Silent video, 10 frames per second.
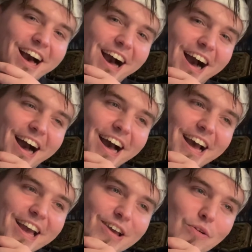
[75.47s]

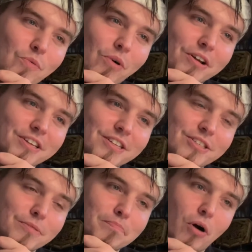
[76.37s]
I
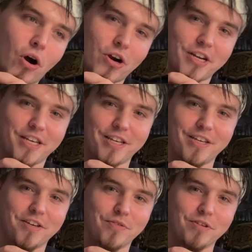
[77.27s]
wanted to
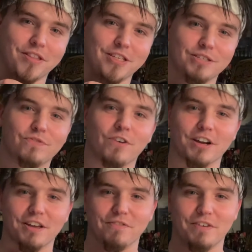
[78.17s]
party with these
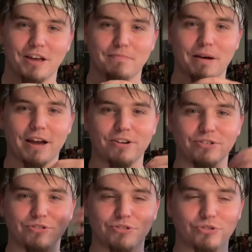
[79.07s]
fucking
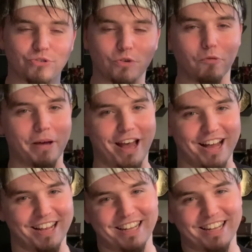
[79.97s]
vampires so bad.